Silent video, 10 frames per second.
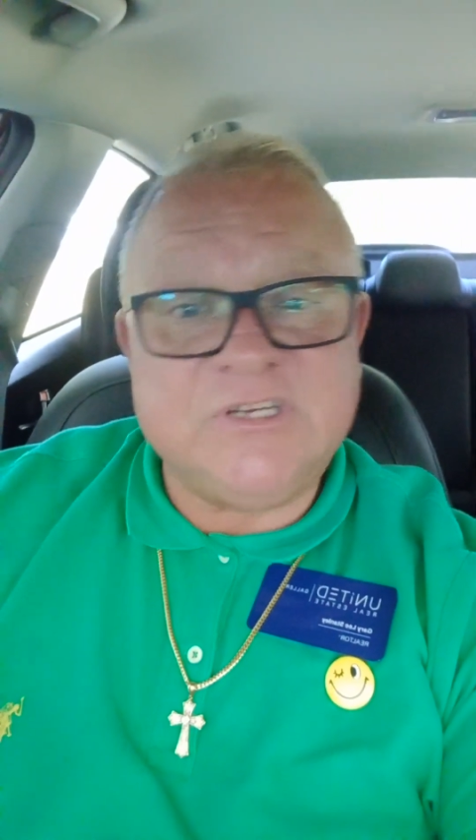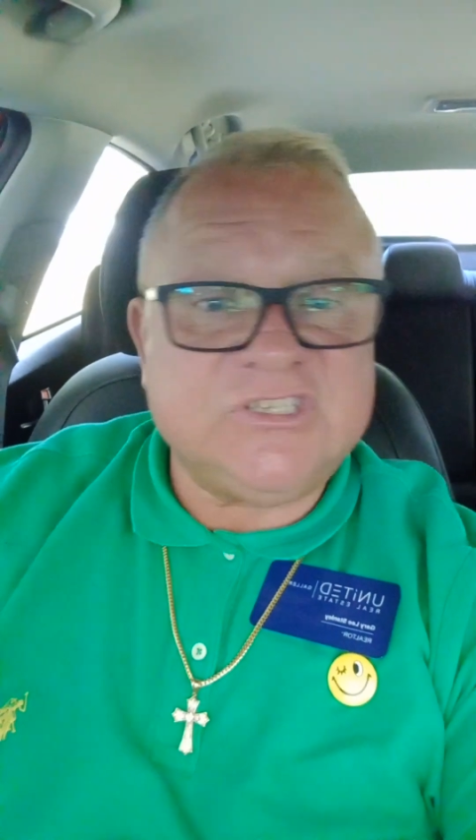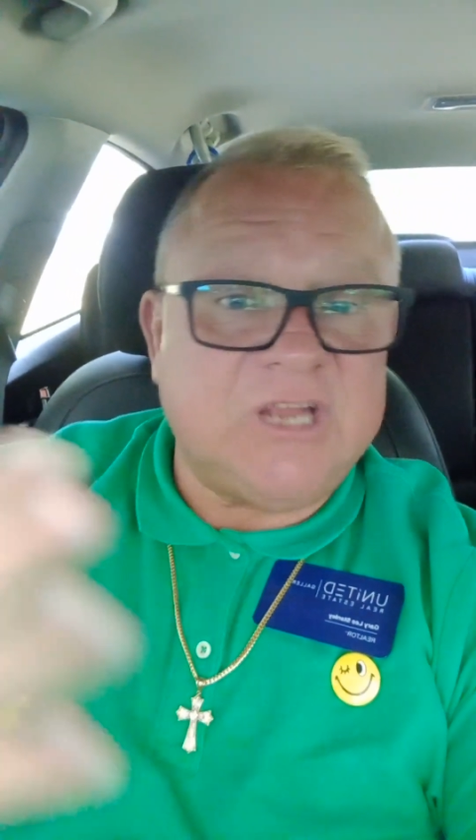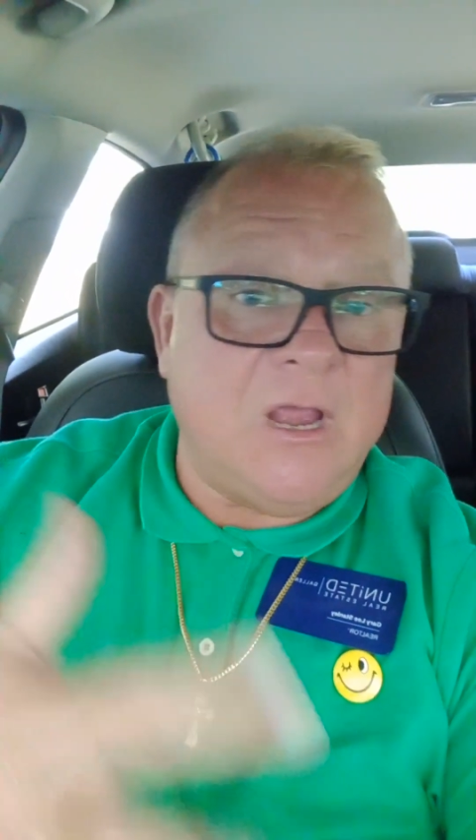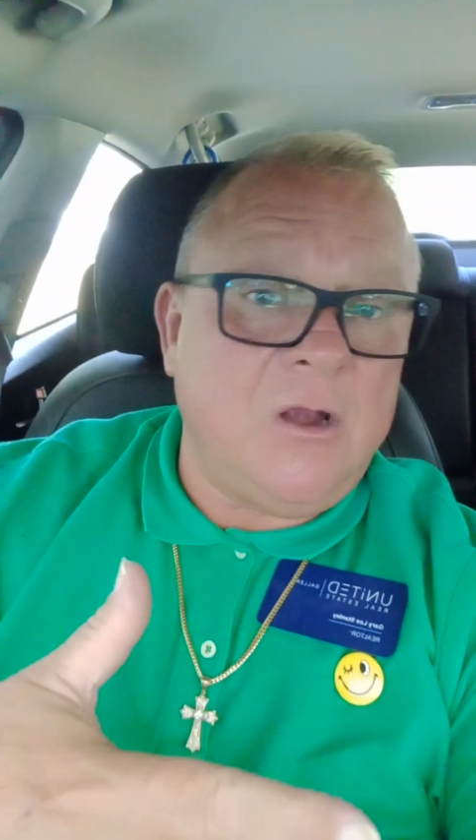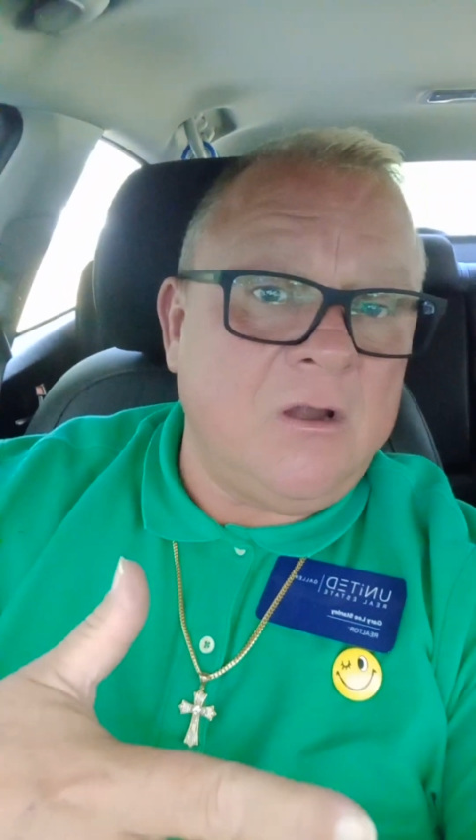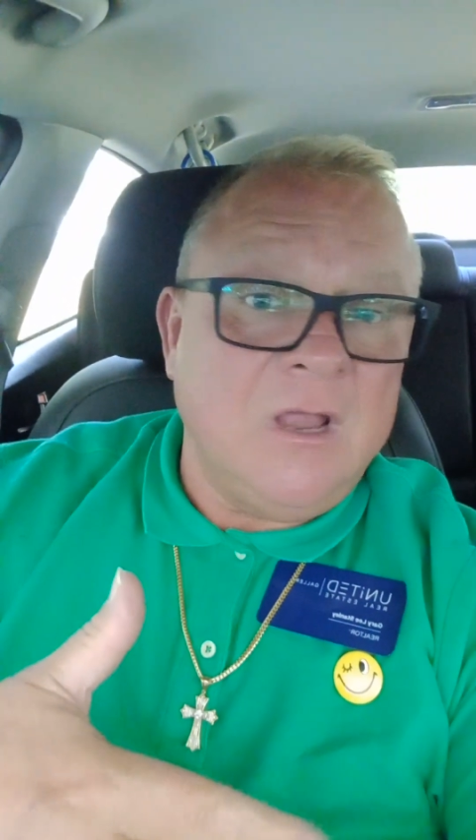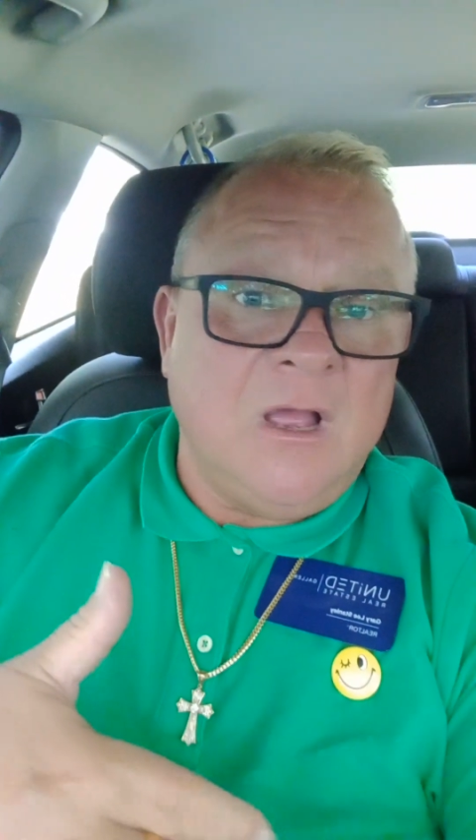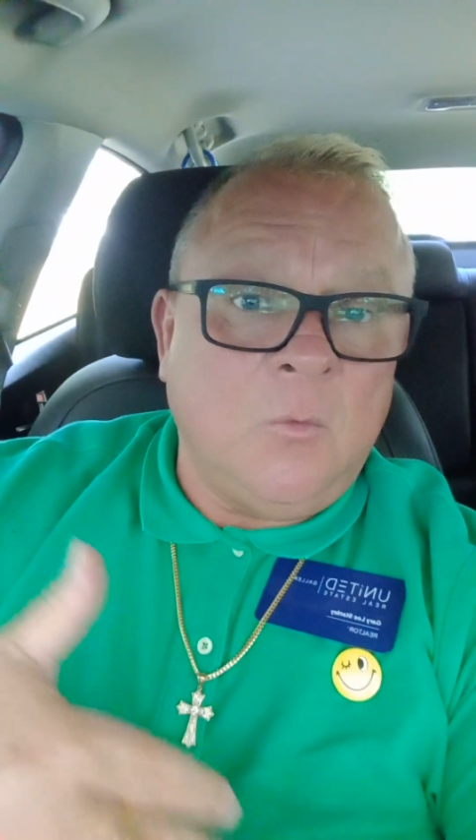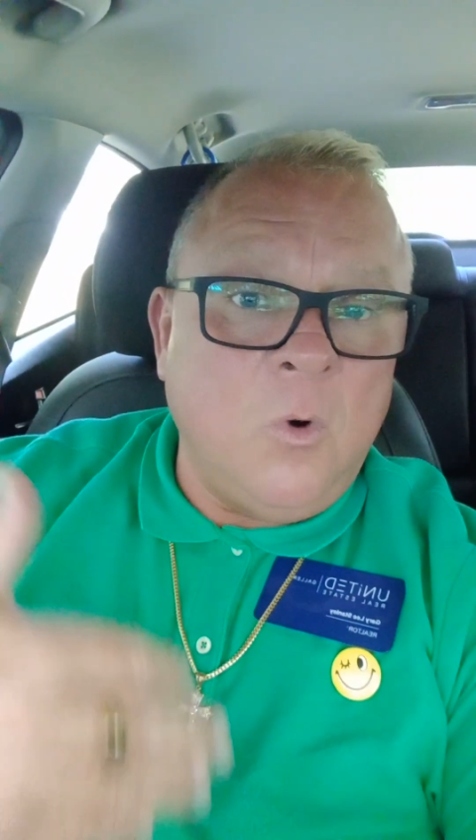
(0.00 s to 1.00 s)
share
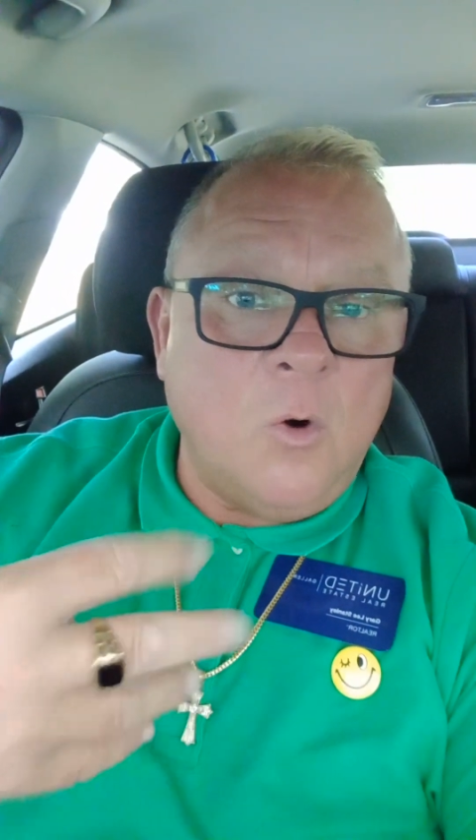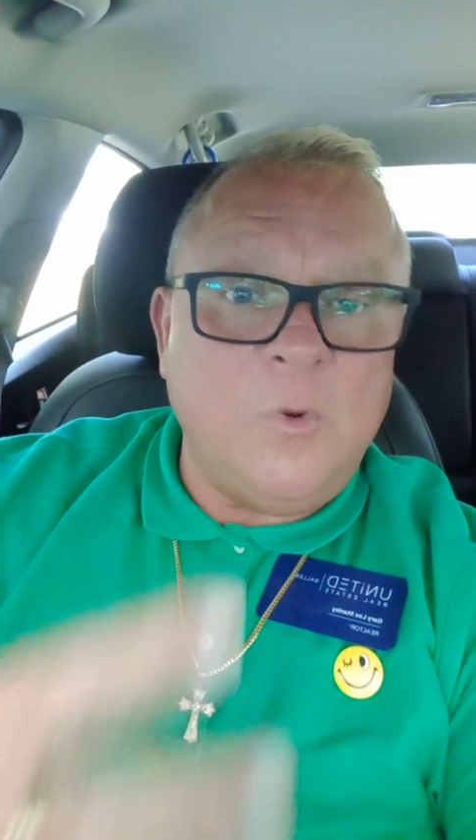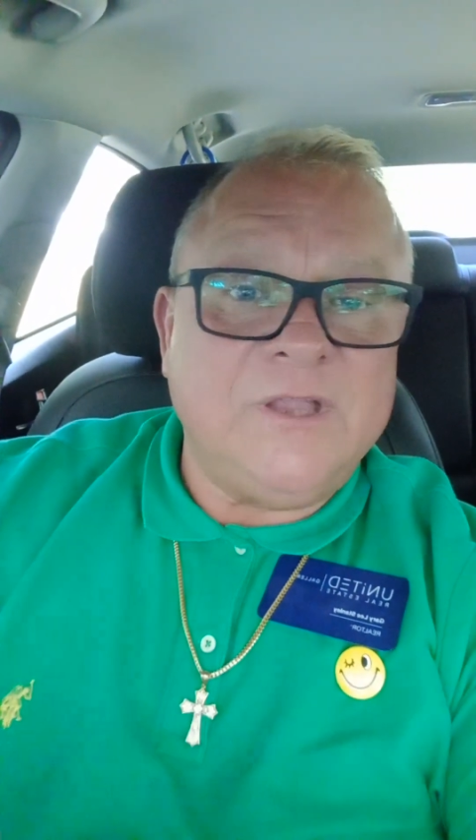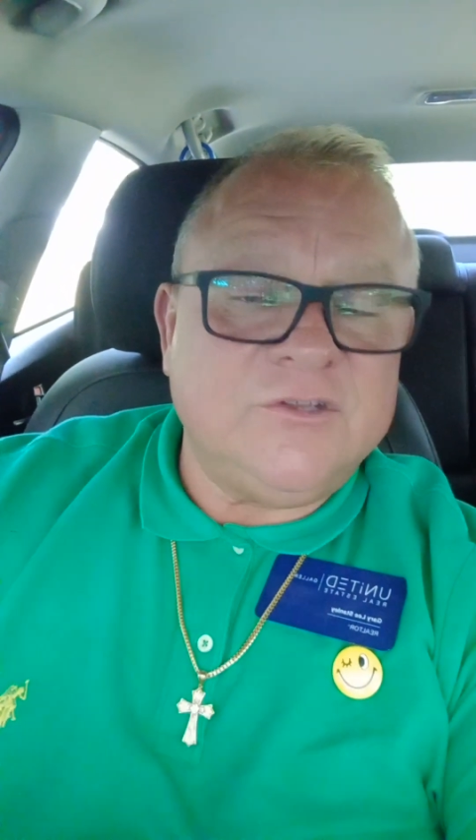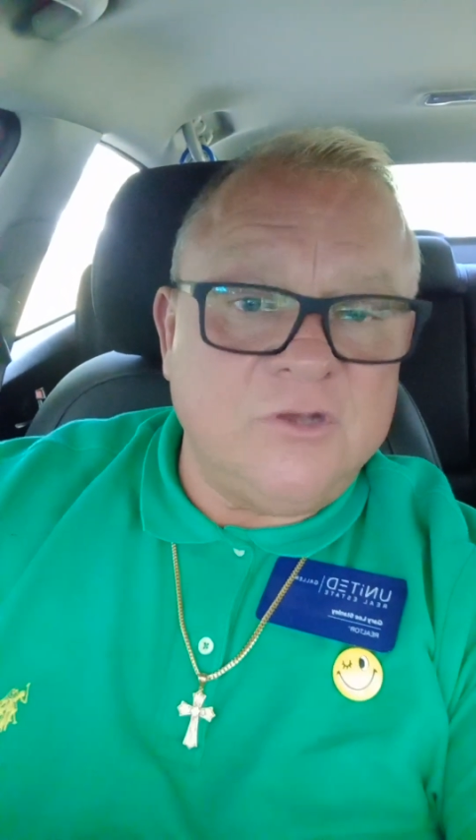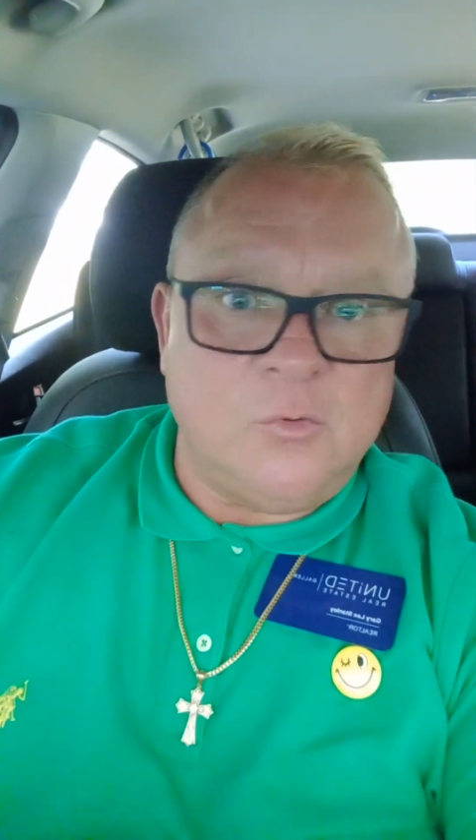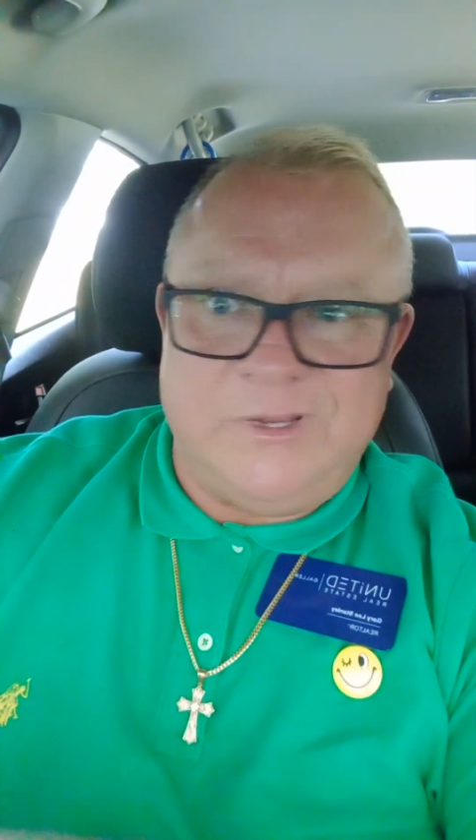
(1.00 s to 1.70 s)
what we do.